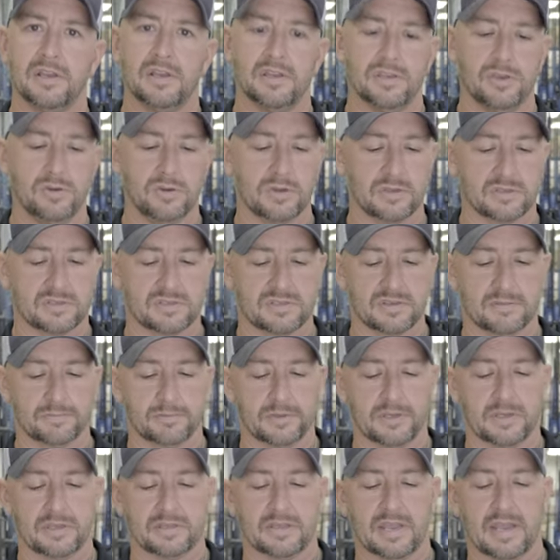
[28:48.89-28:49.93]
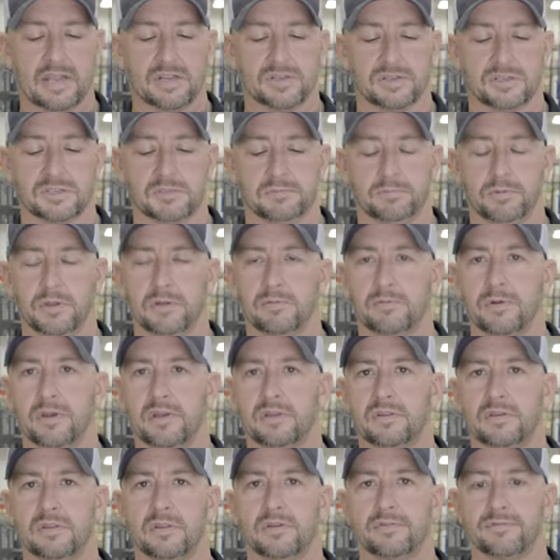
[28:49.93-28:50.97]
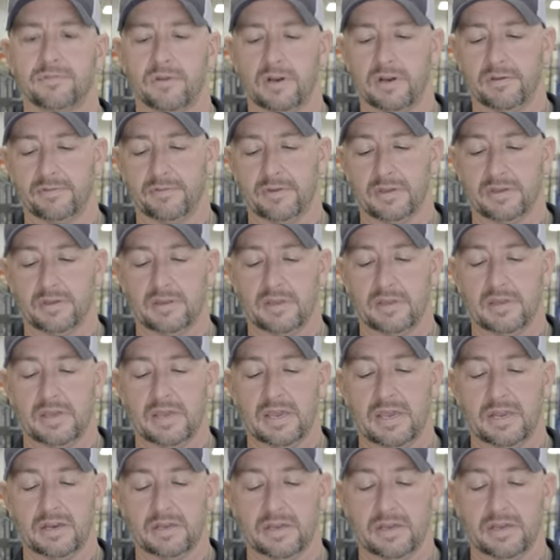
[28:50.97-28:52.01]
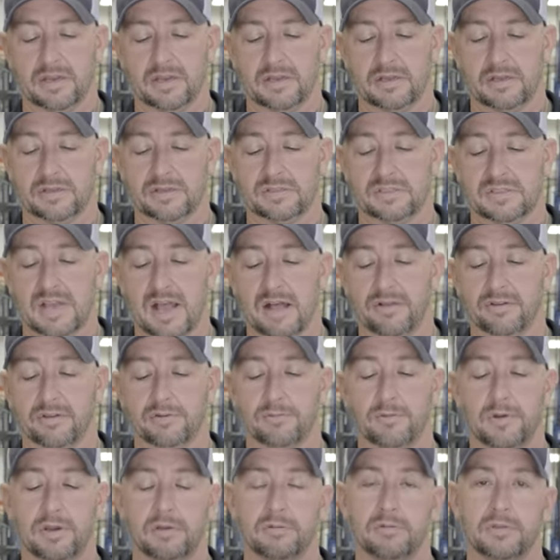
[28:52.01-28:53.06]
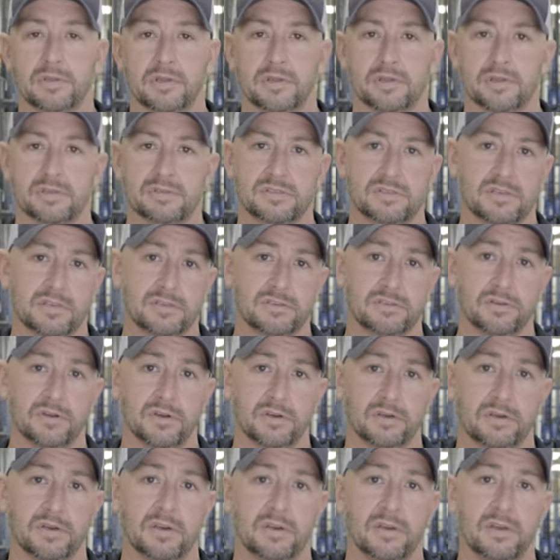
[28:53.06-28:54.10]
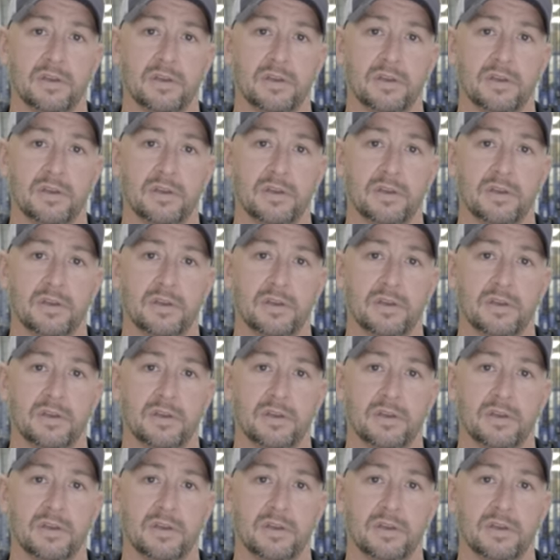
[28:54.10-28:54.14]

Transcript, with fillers: you can simply attach a split ring to the front of it and a, a solid ring with an assist hook.